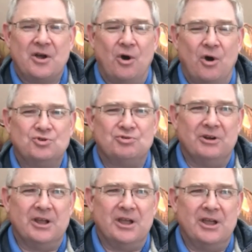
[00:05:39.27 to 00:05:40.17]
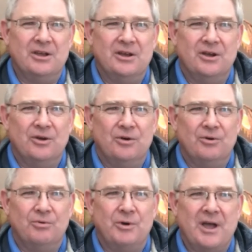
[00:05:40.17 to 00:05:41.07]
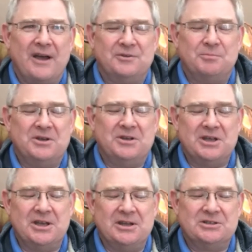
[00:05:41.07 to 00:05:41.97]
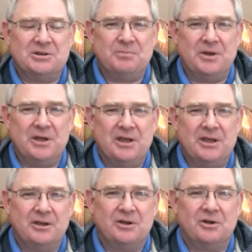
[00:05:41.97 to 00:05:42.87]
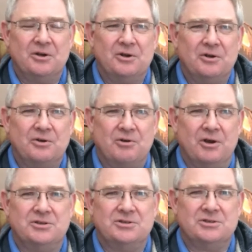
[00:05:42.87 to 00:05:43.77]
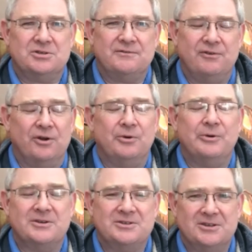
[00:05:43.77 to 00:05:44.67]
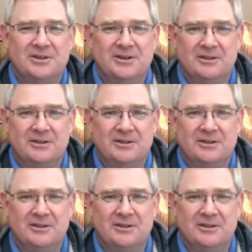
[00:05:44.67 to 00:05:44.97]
culturally we have to be seen to be Christ's followers,